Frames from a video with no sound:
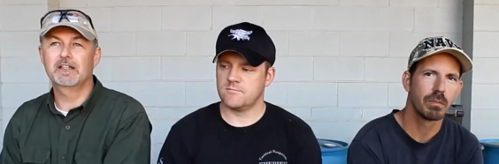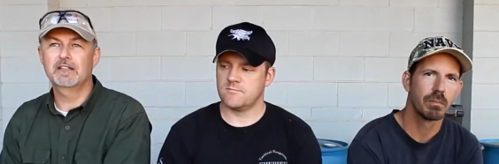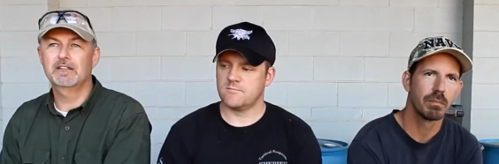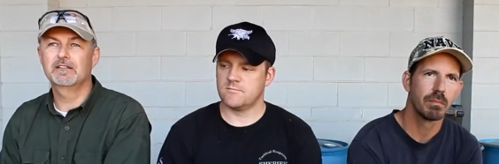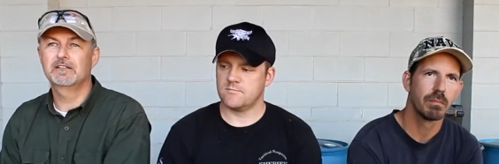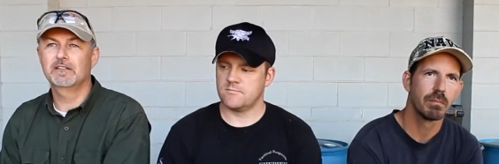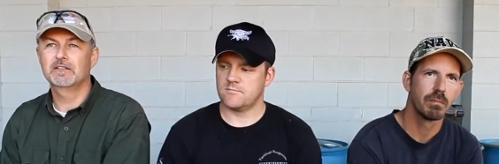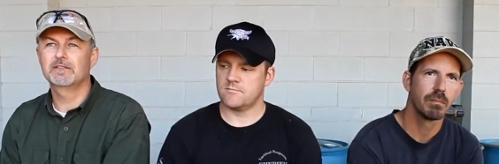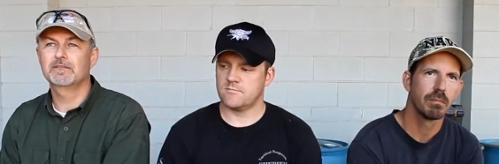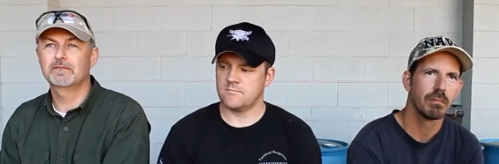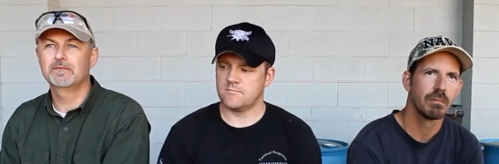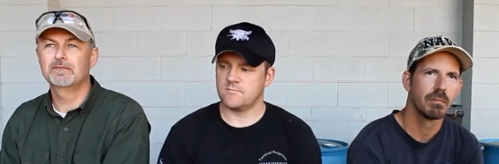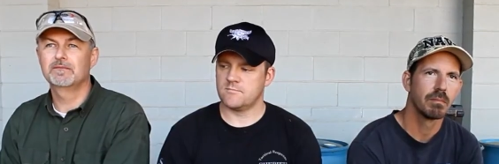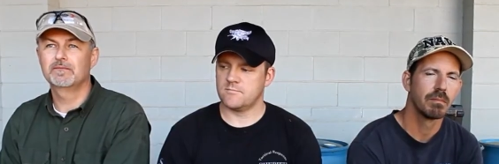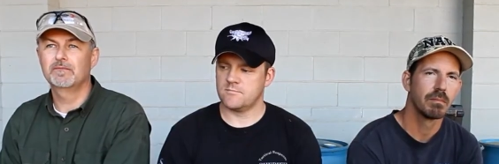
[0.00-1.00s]
Speaker 1: it. So,
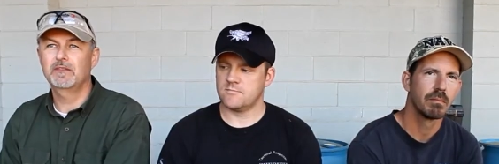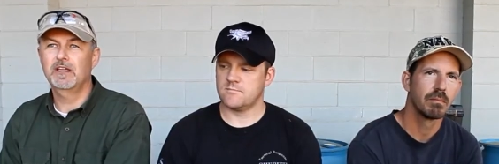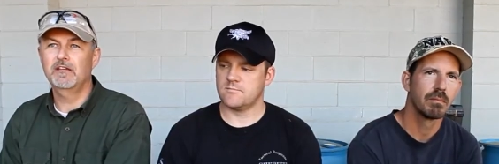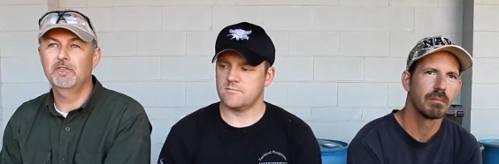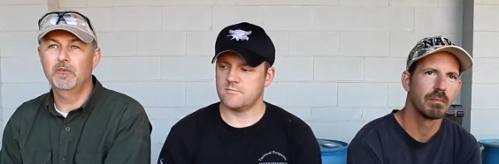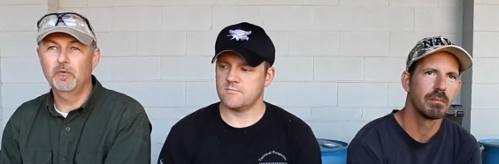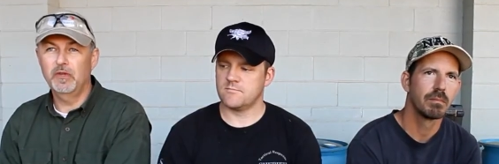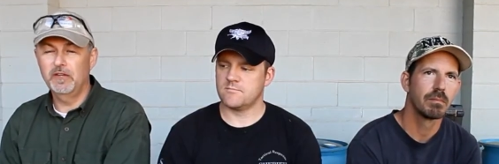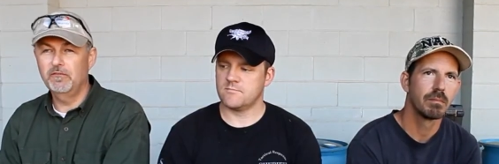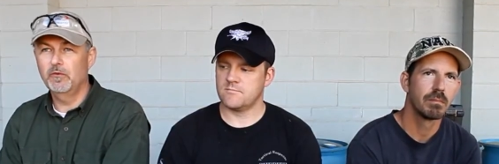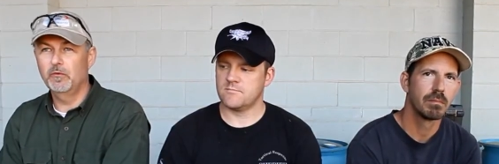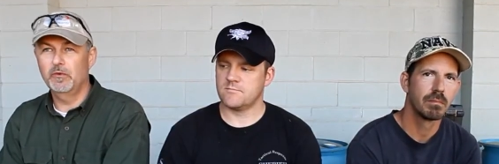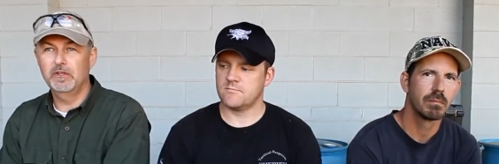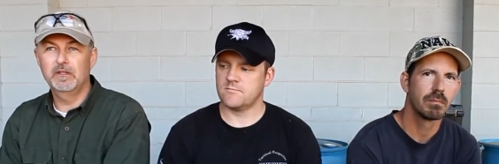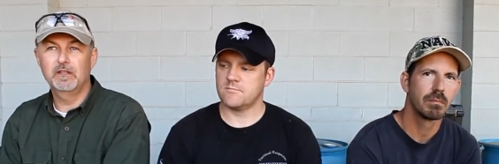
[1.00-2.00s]
even
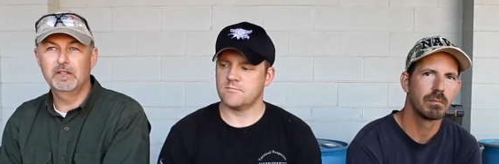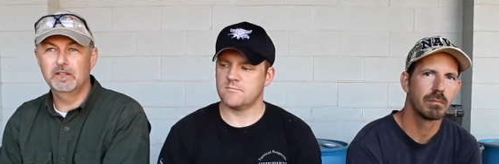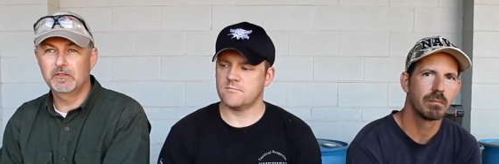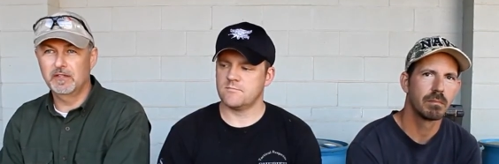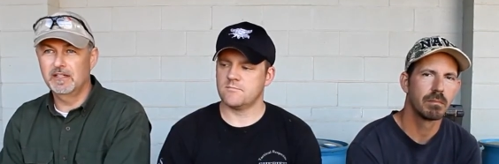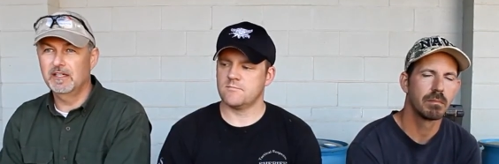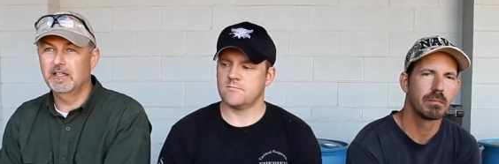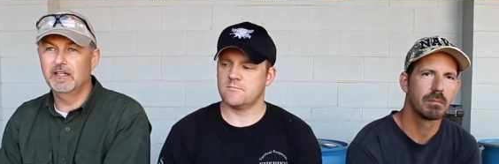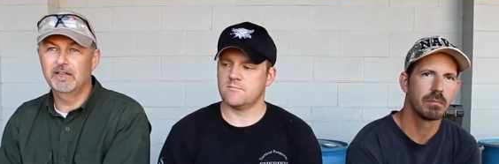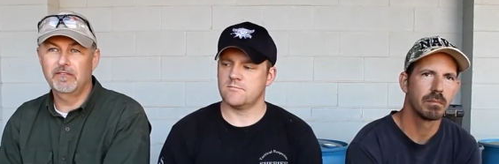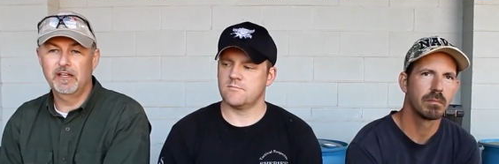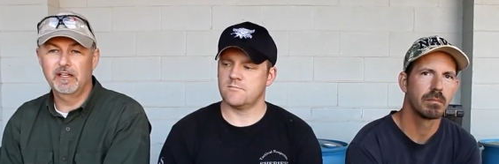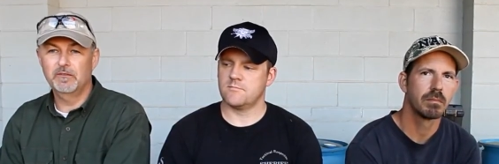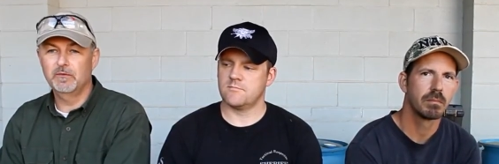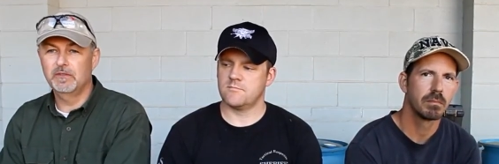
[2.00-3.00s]
even with the training that I've
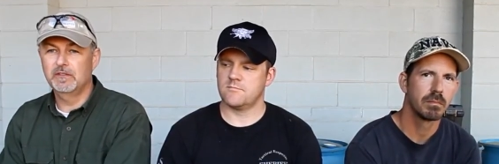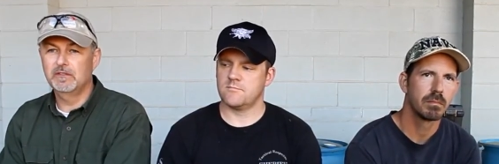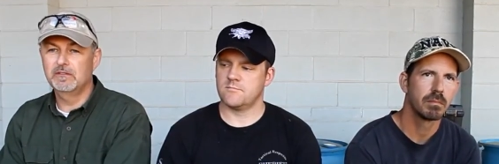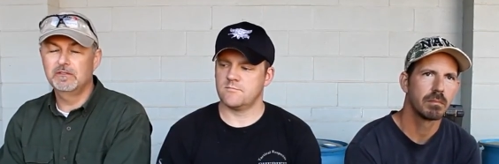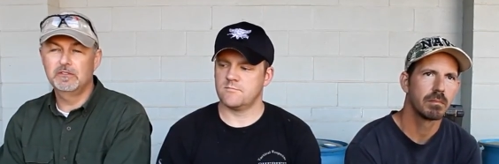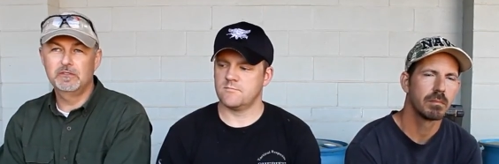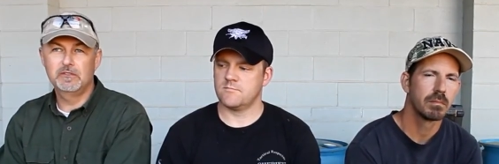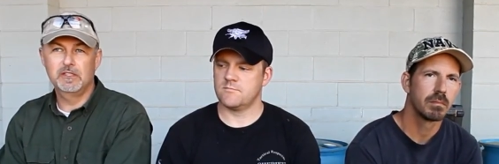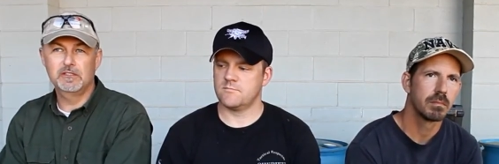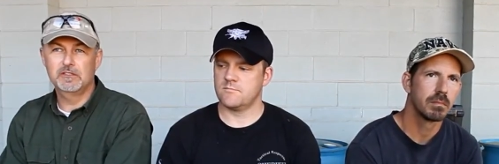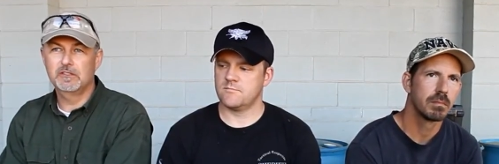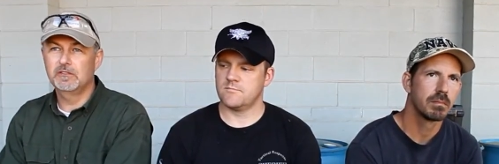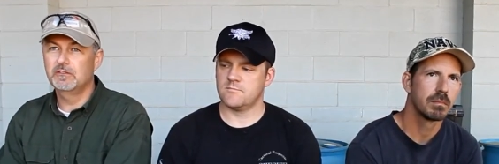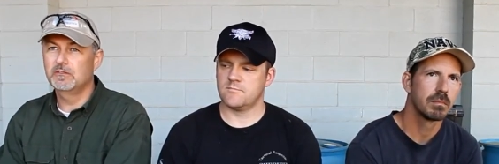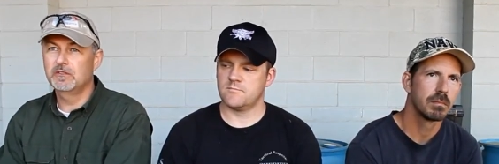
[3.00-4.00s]
had with
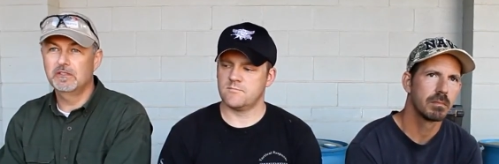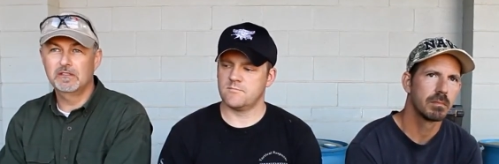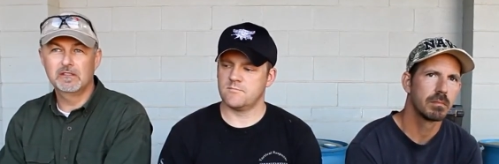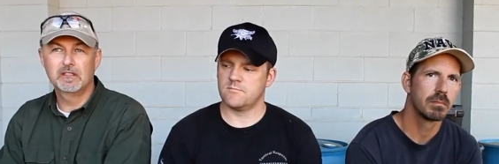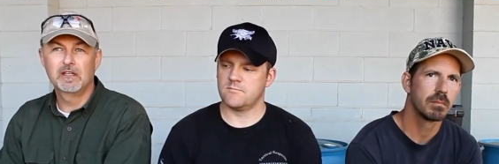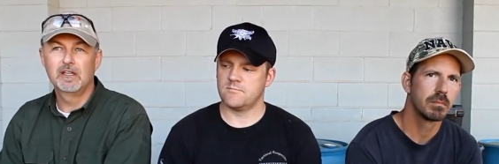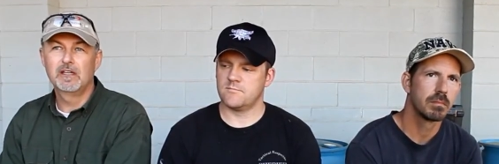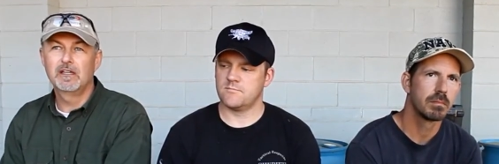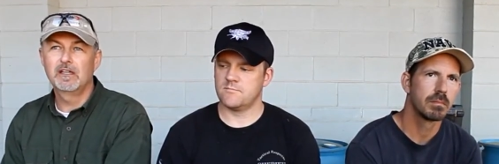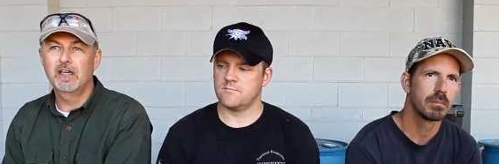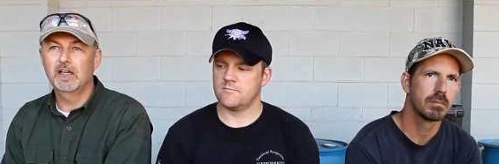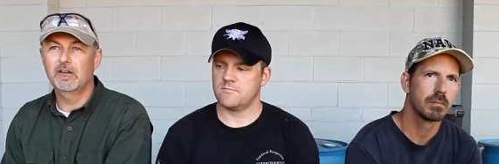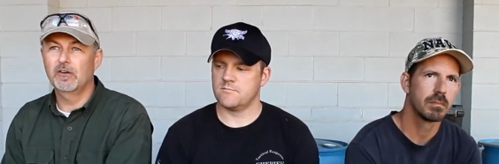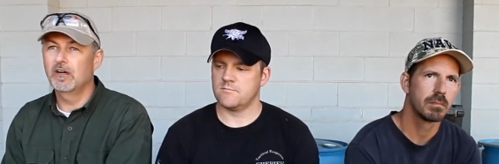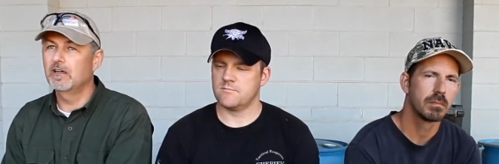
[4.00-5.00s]
jujitsu and, and,
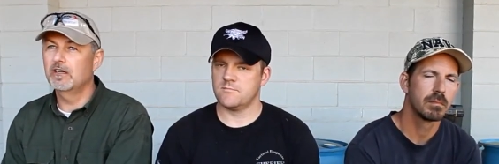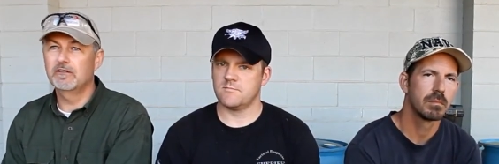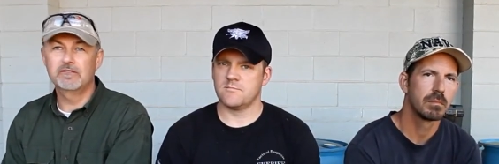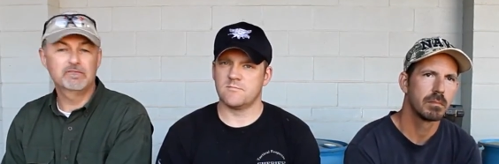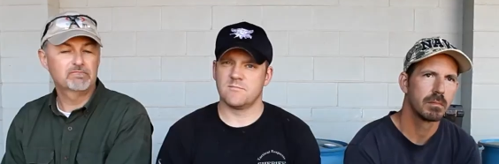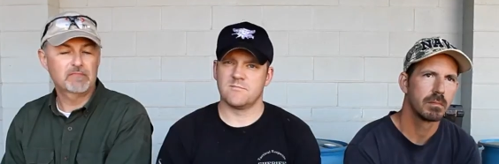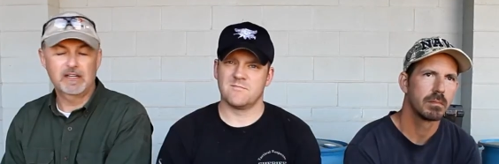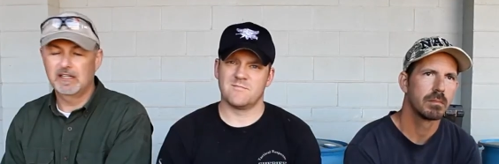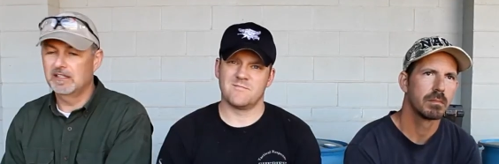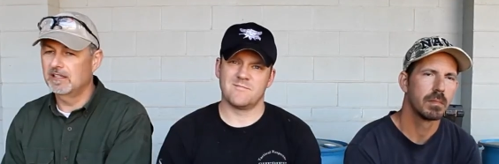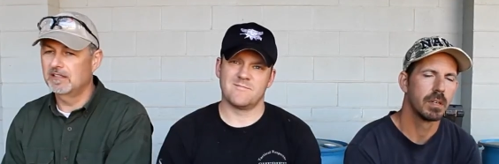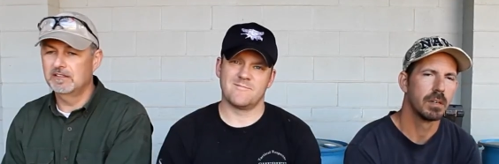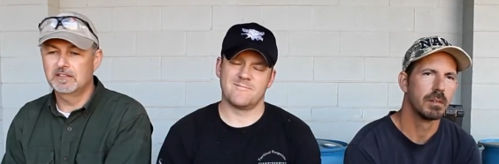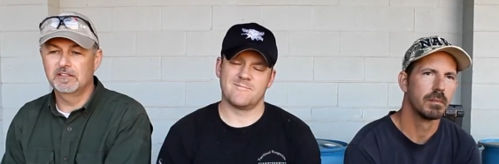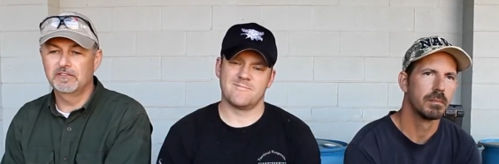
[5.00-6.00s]
and crawl, now, yeah,
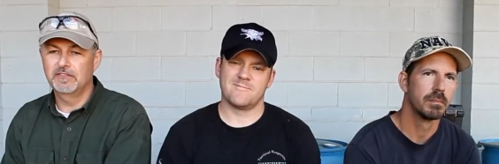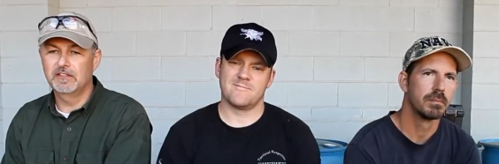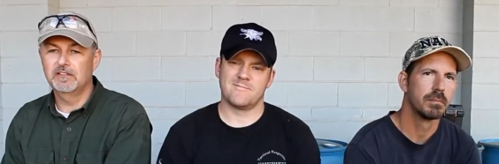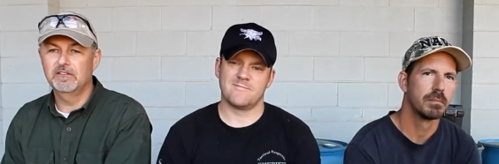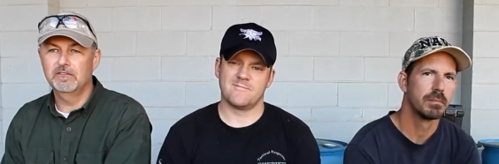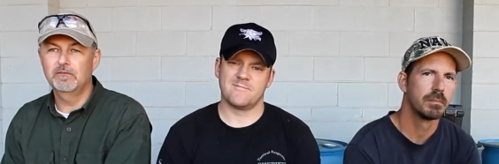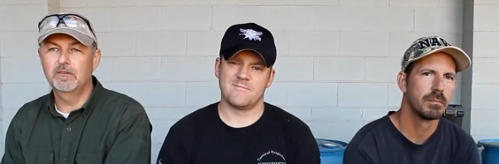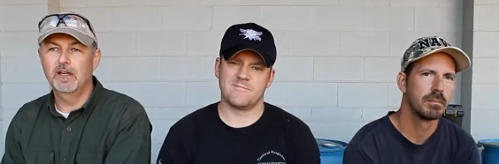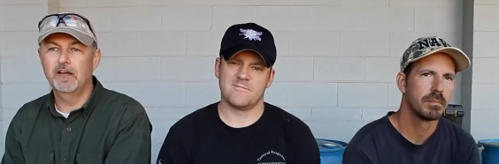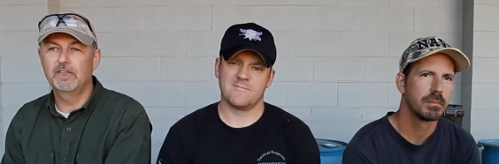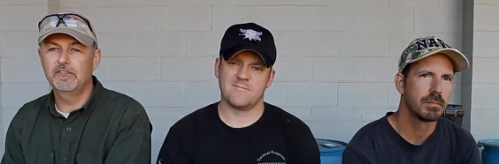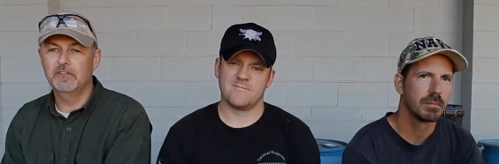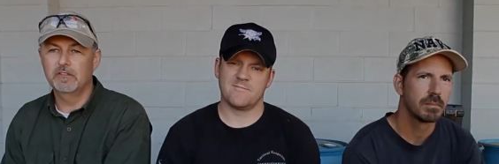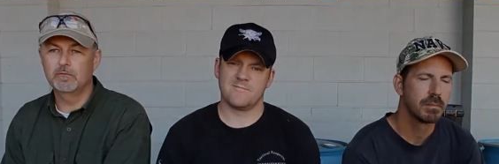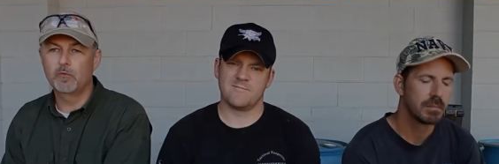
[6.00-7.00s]
I, I still feel I
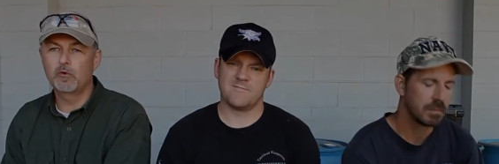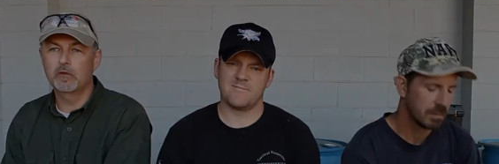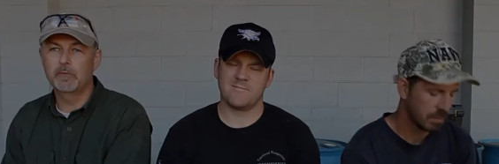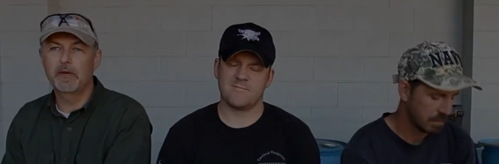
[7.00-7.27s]
feel more